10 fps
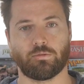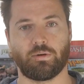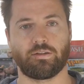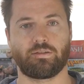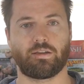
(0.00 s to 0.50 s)

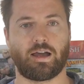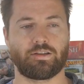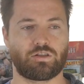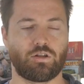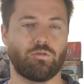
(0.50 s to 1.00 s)
But I
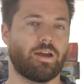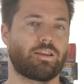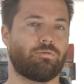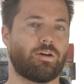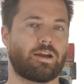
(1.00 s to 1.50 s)
just don't like
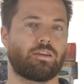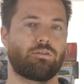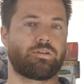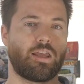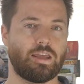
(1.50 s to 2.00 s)
the fact that
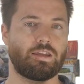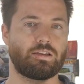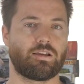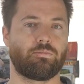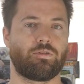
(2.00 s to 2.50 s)
they're taking
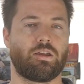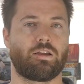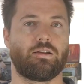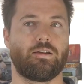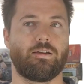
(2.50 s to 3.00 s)

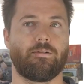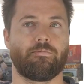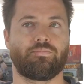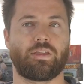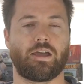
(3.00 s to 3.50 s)
something
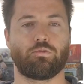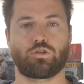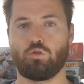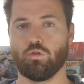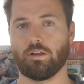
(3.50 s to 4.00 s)
that was
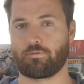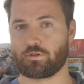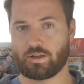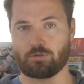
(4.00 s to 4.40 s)
cool at first.